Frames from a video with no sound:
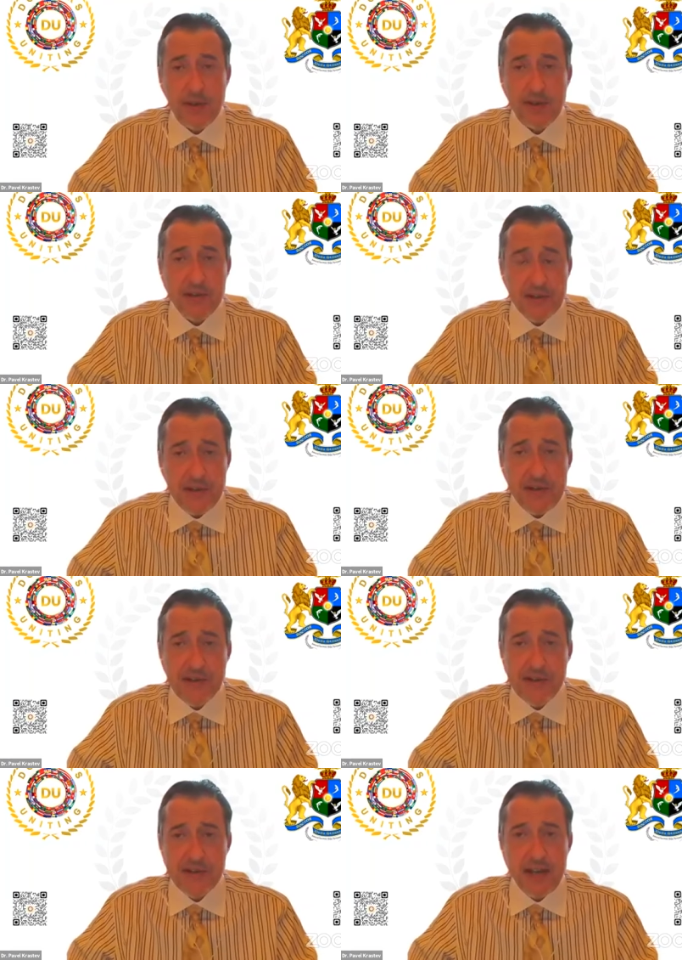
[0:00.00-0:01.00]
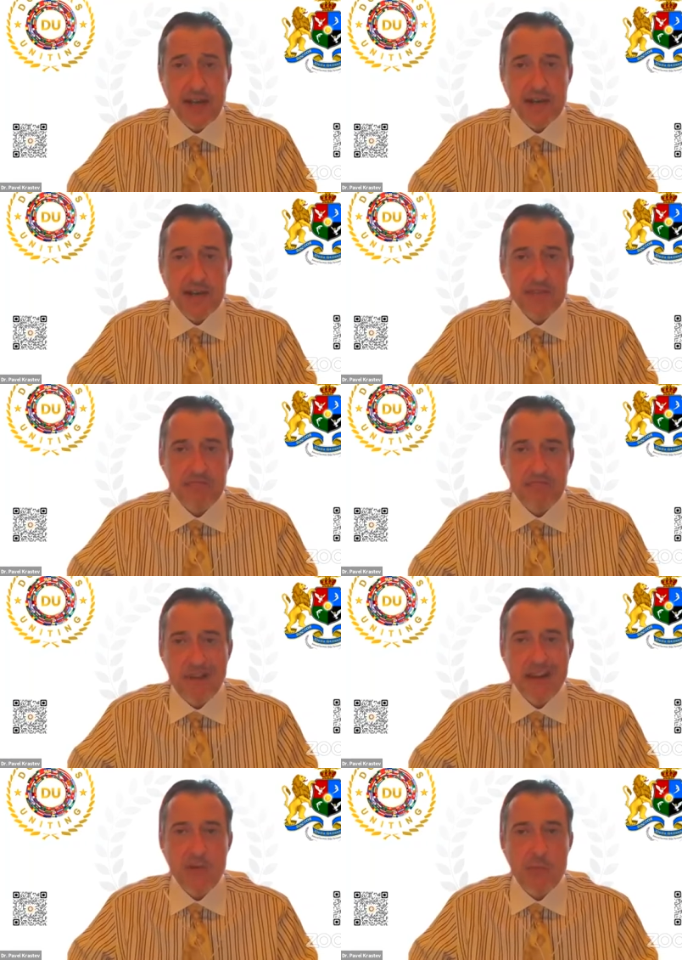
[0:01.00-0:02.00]
attorneys take
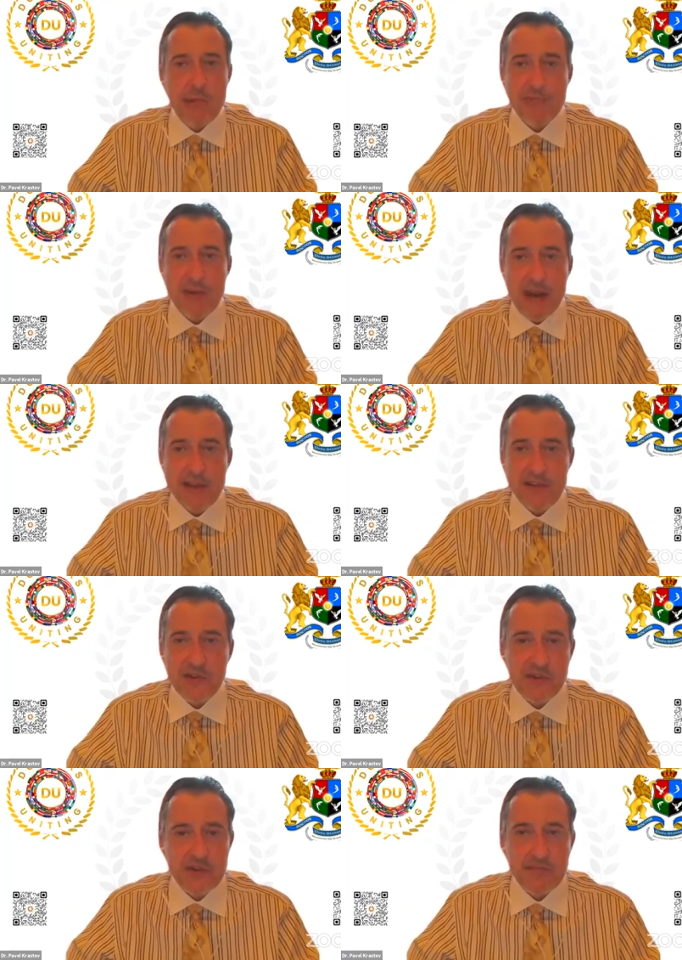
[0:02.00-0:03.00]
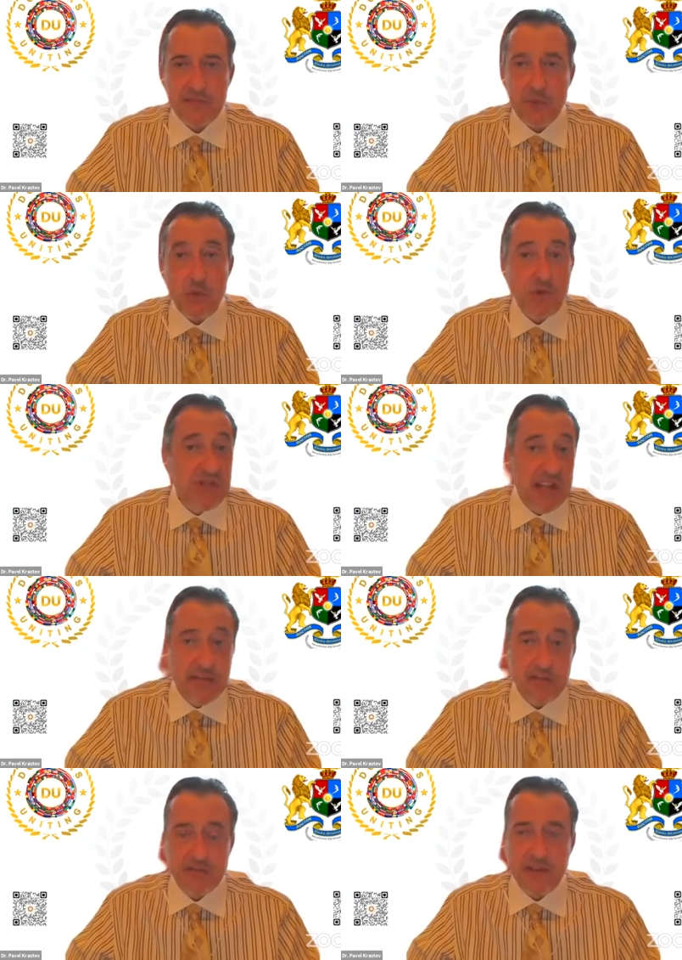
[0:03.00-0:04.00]
medical malpractice or
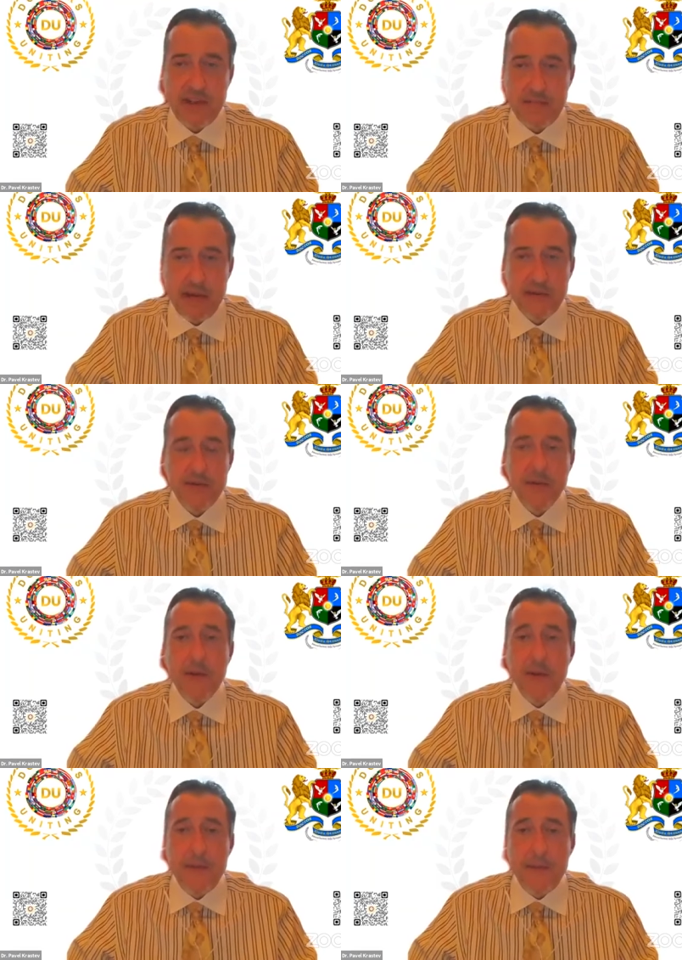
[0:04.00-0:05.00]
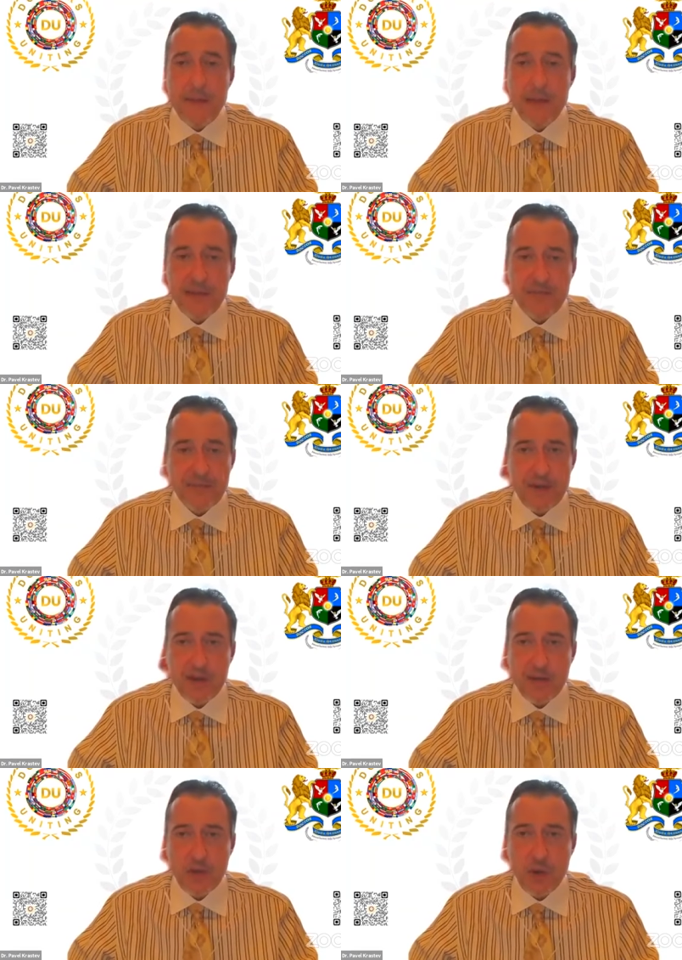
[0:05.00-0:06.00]
dental, for that matter,
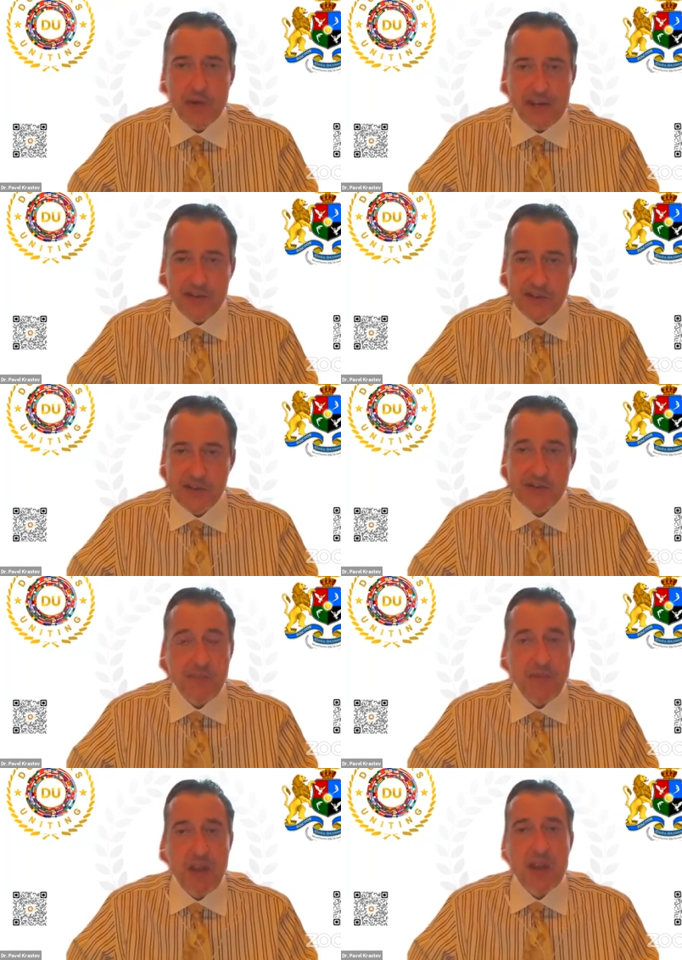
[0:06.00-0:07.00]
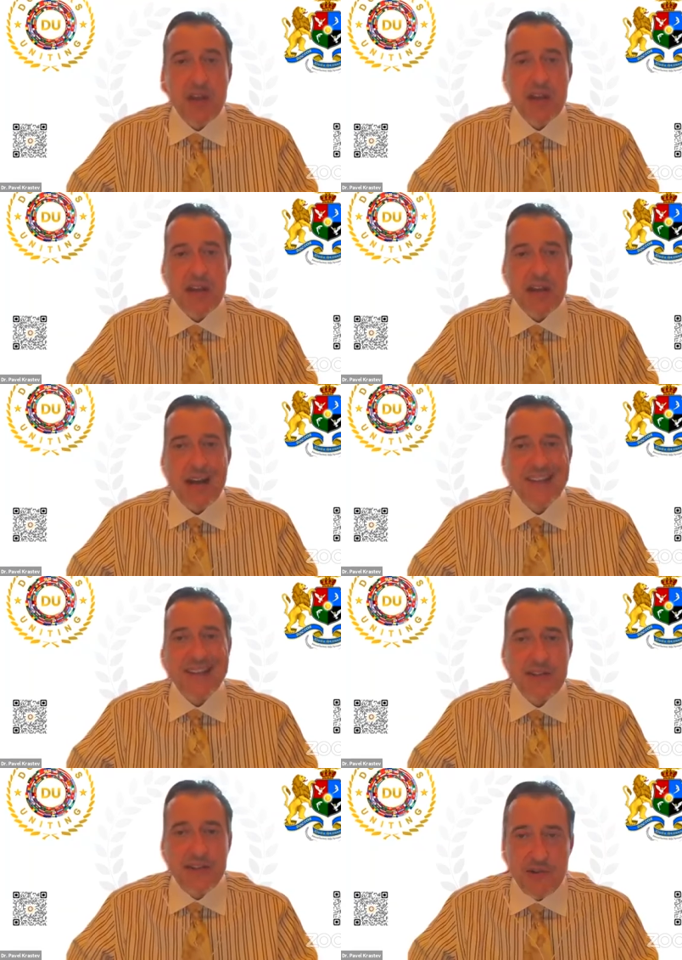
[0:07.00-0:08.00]
law cases on
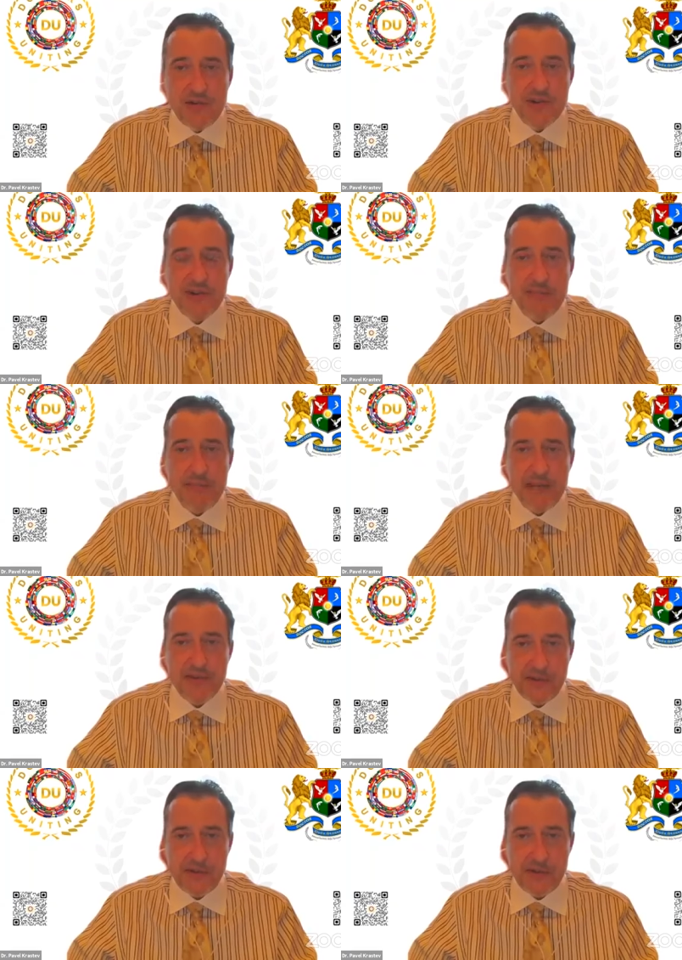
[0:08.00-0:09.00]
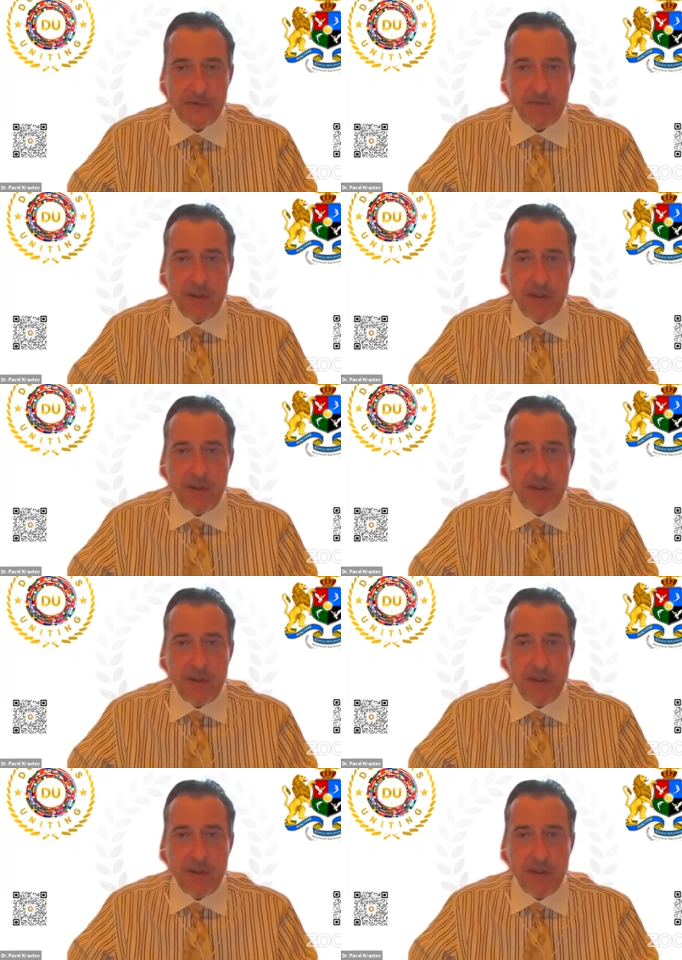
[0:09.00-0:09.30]
contingency basis,